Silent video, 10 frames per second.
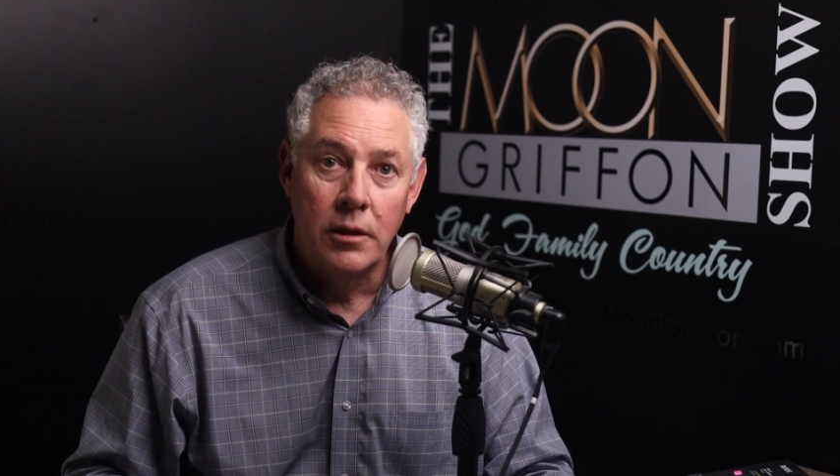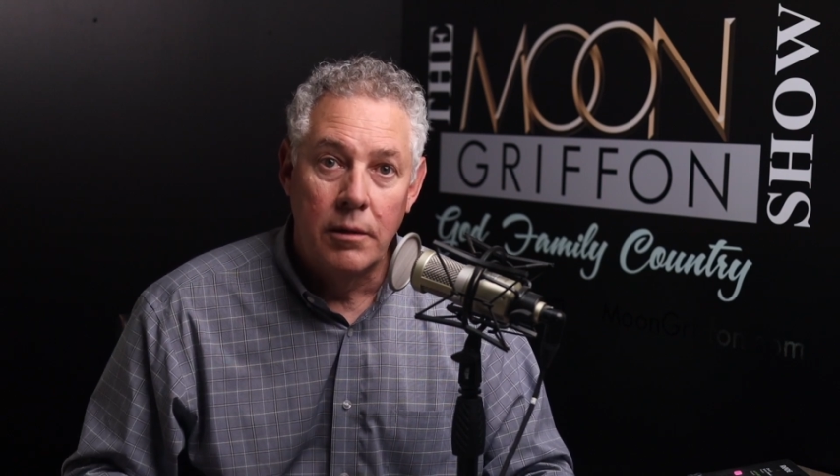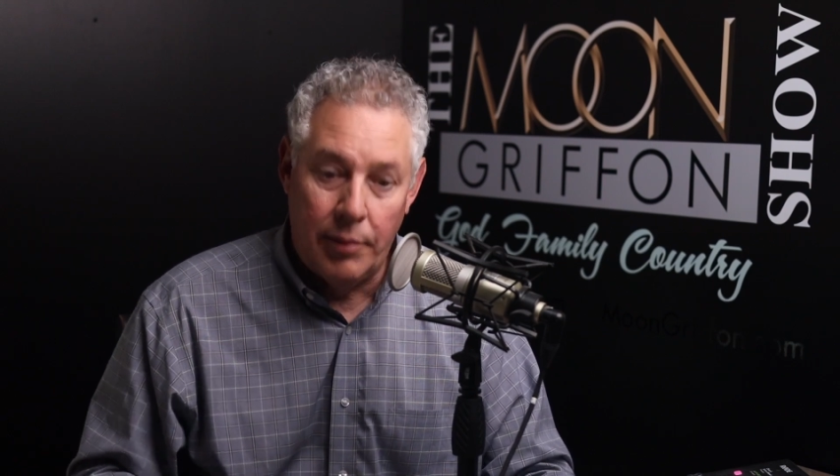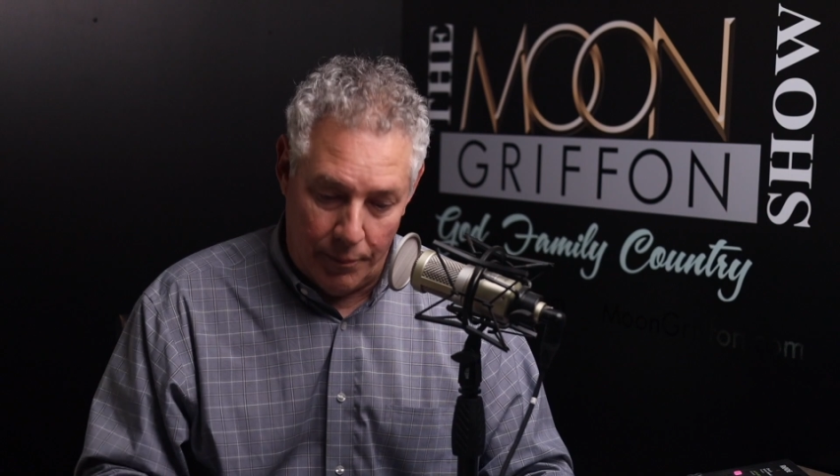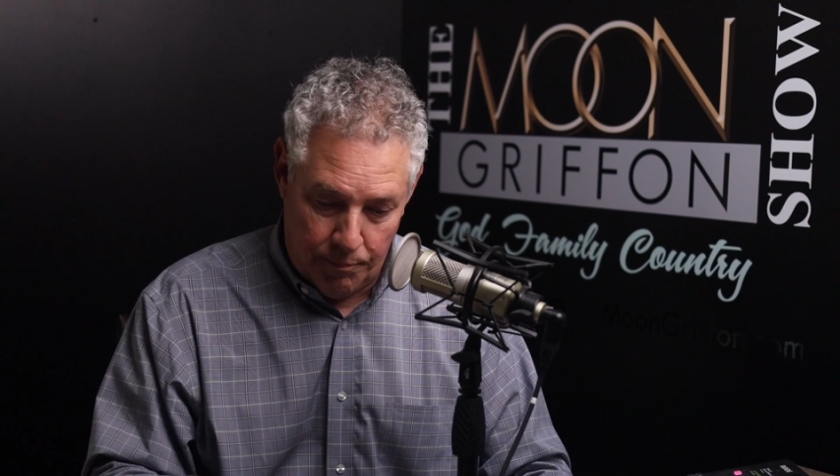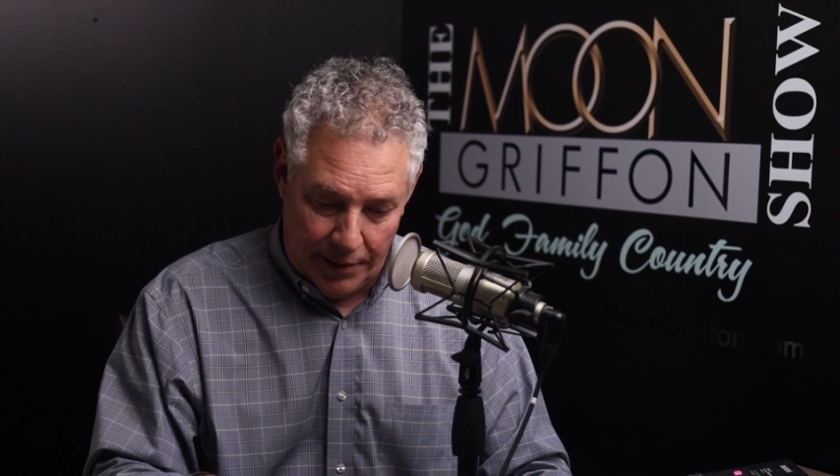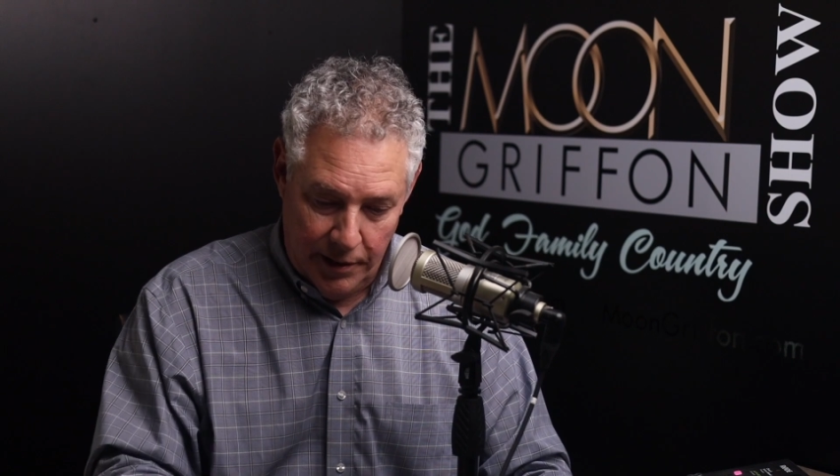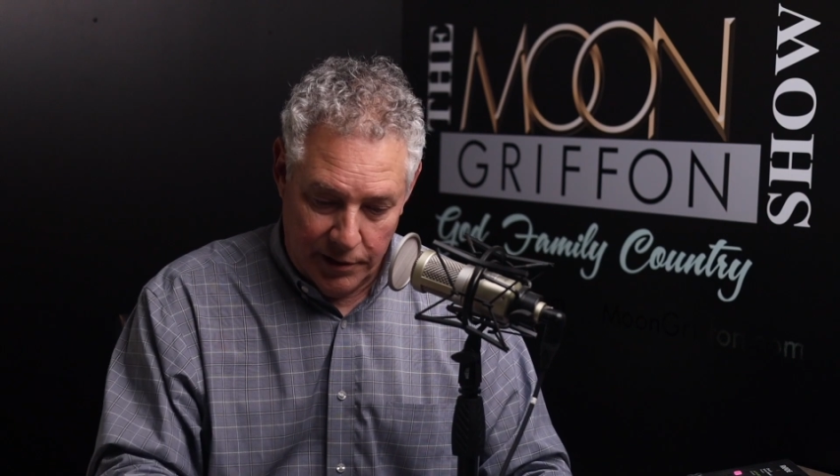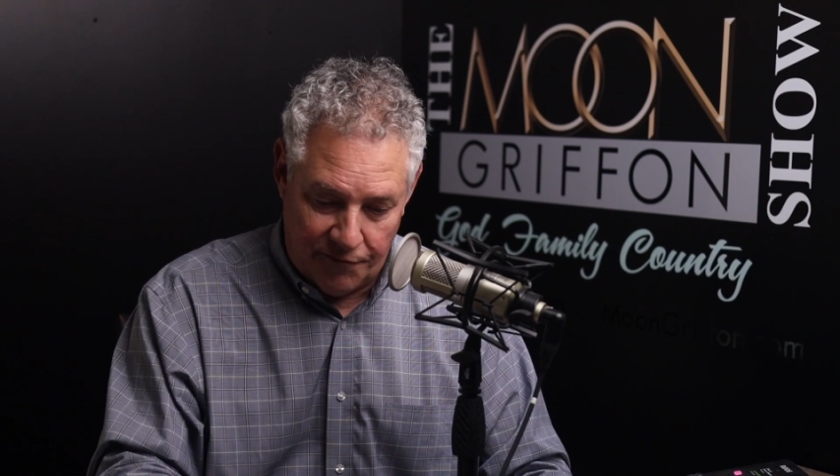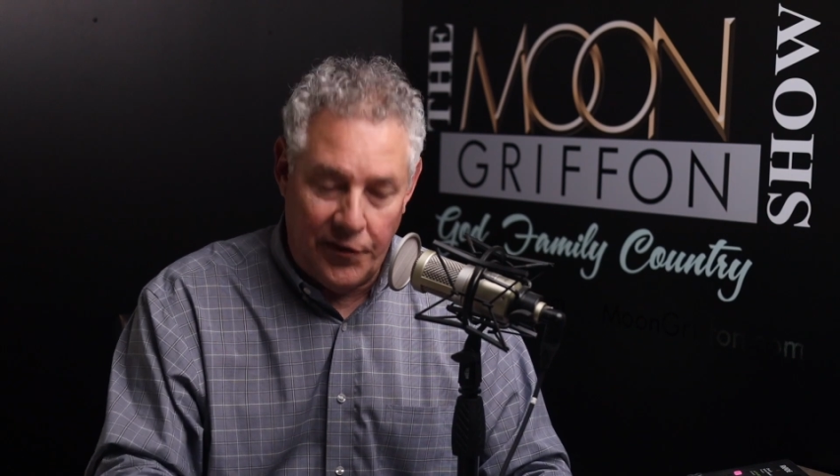But
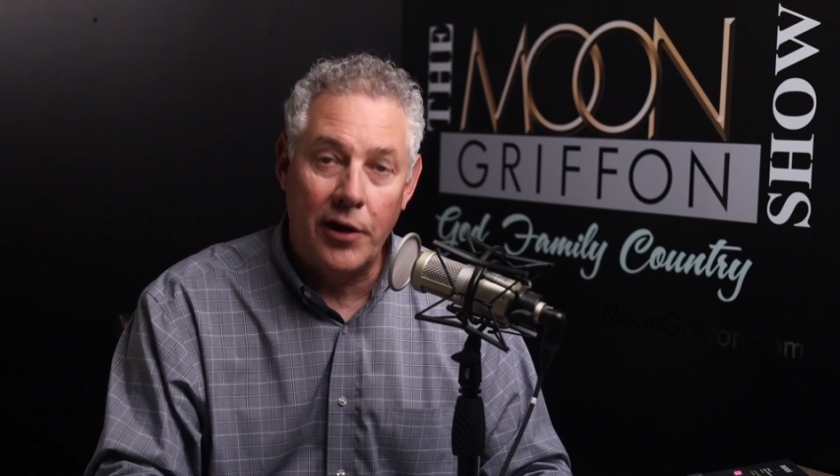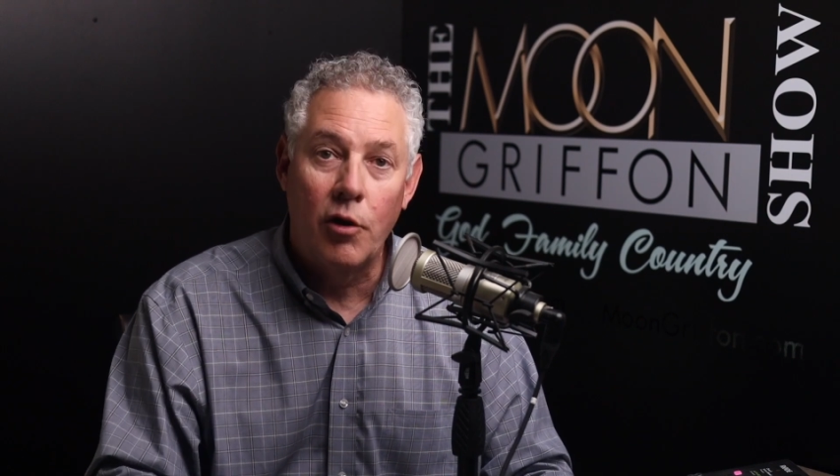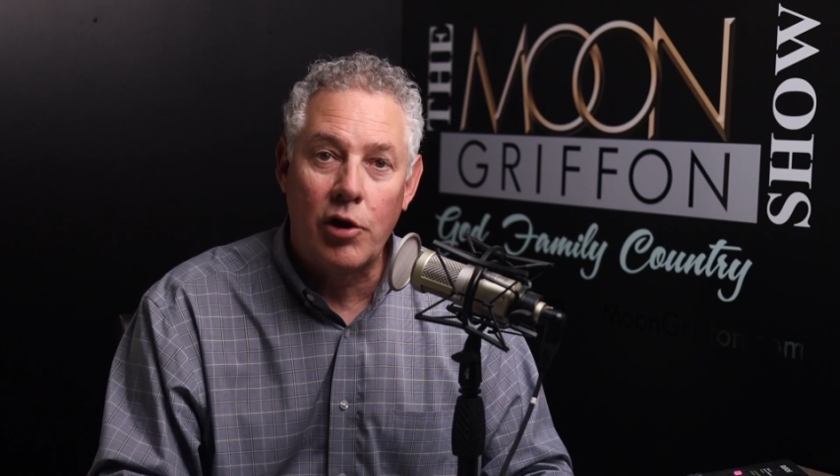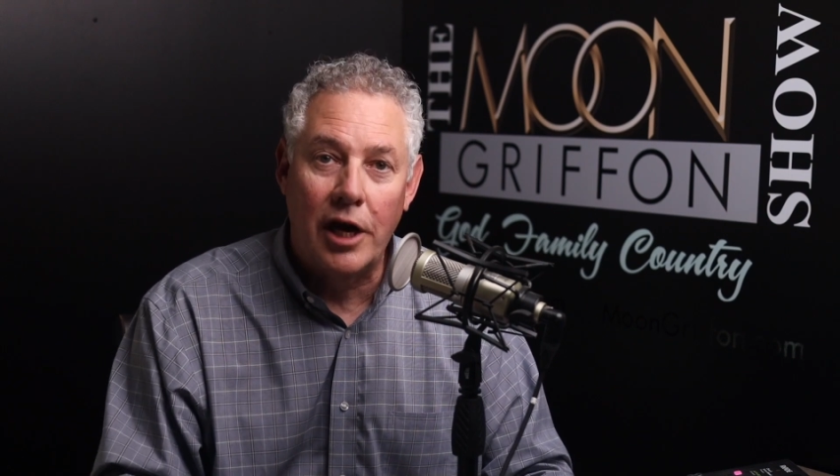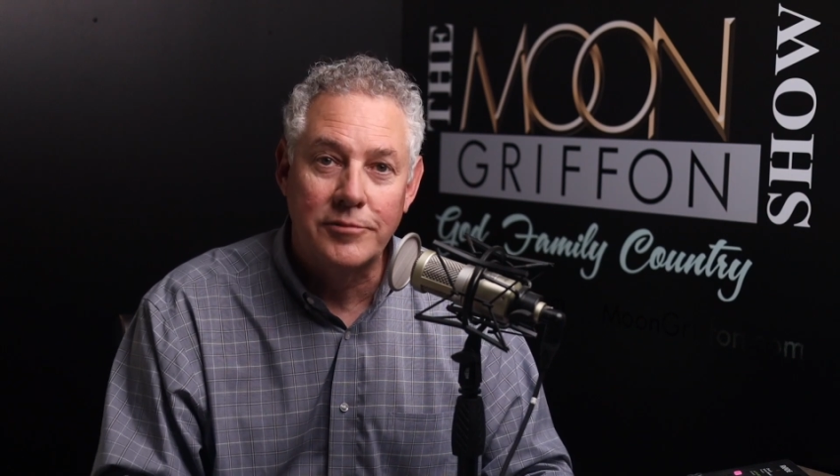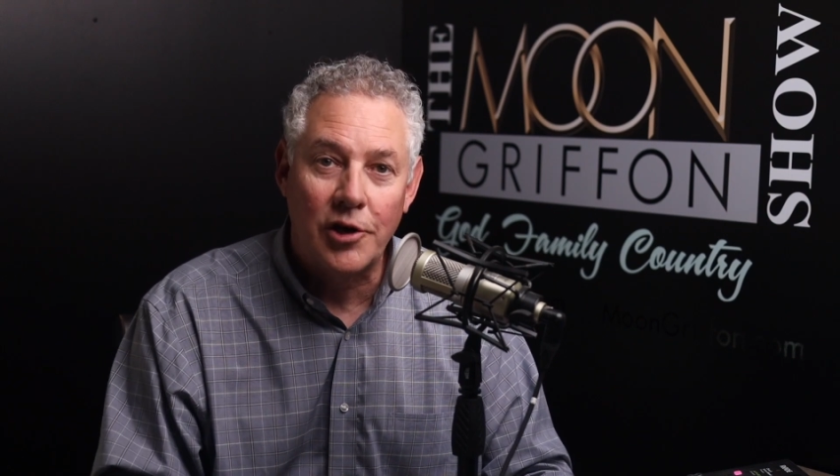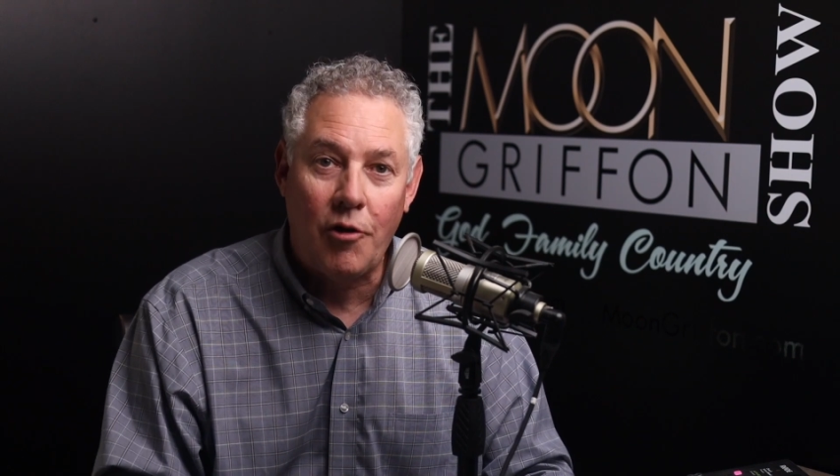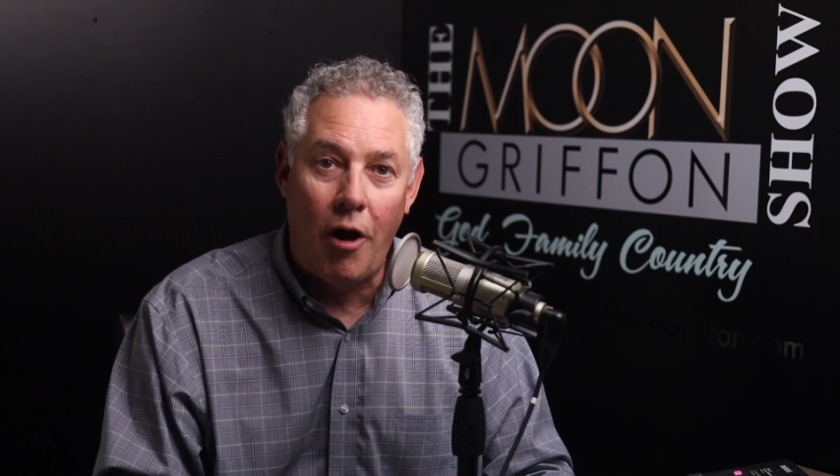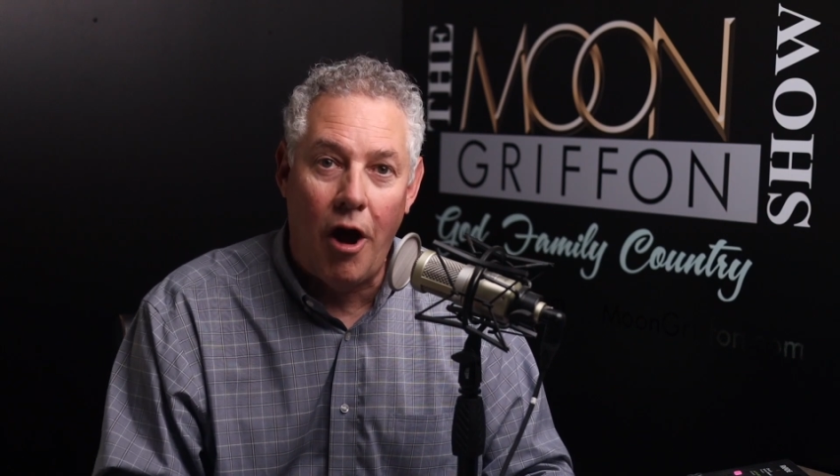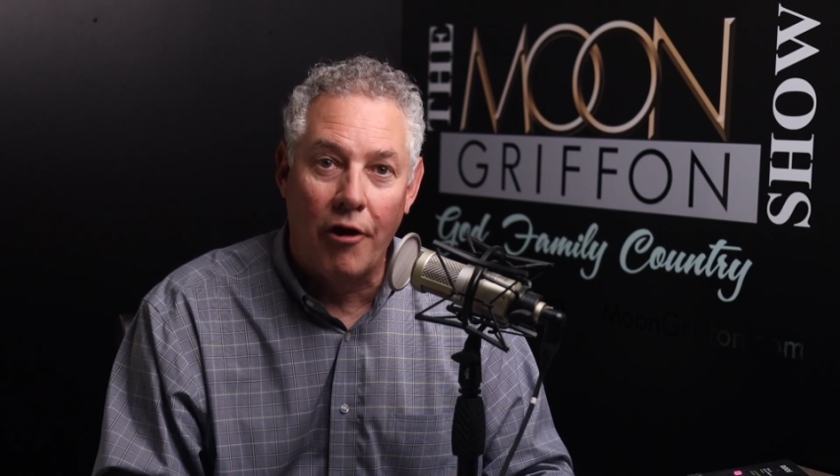the fentanyl comes
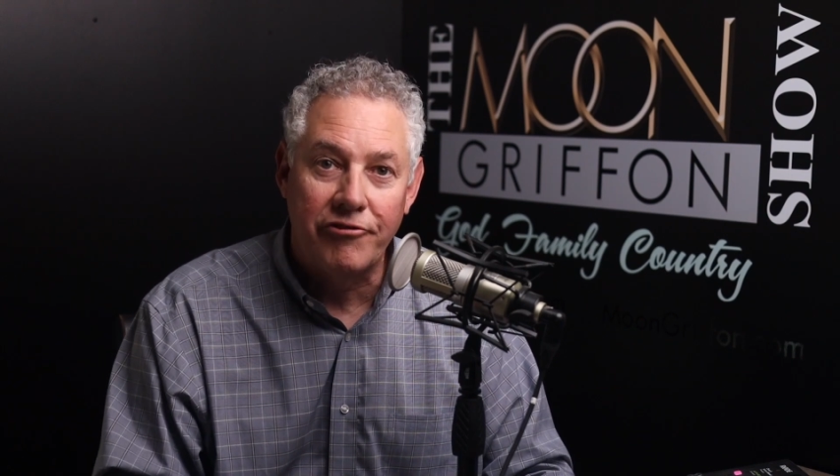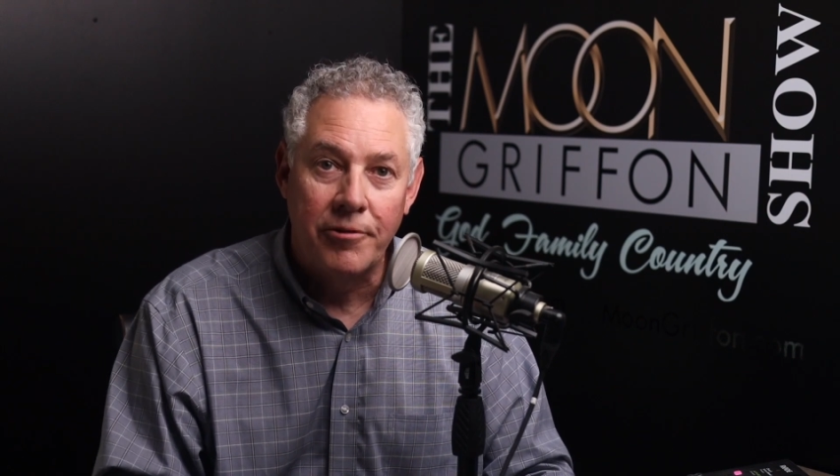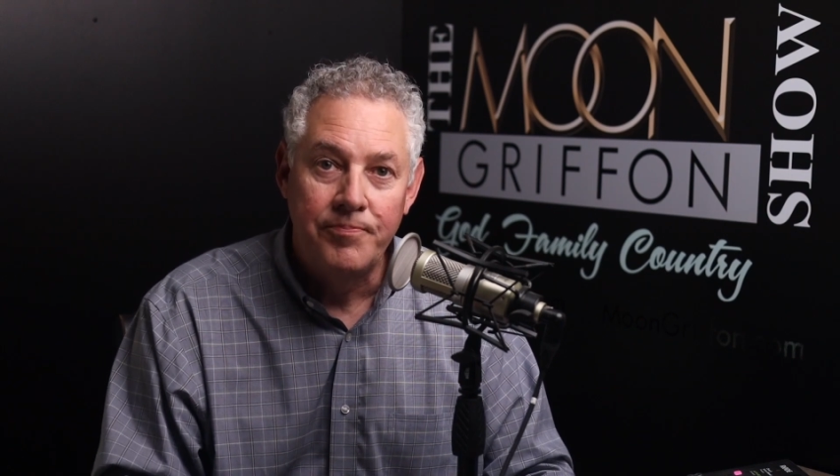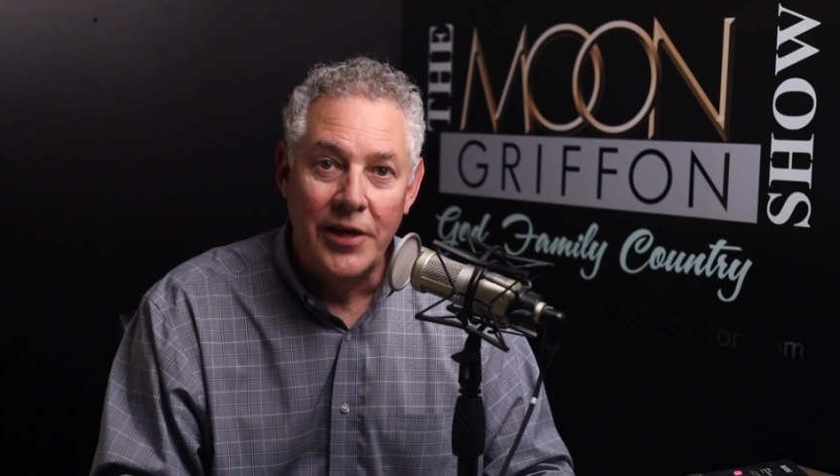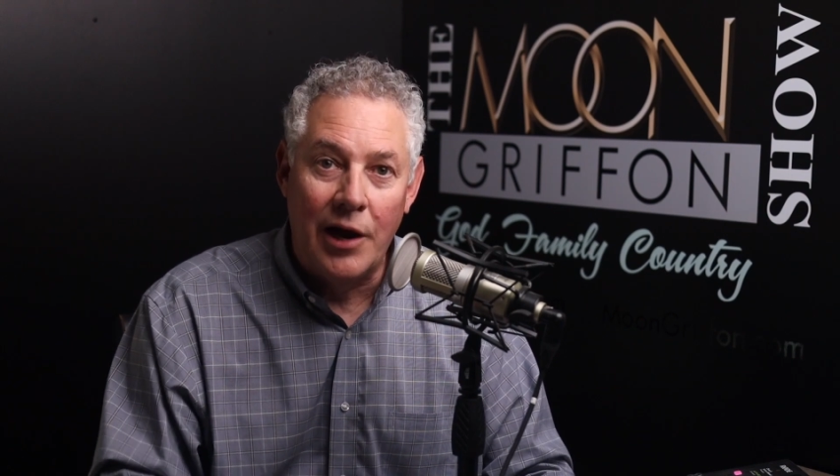across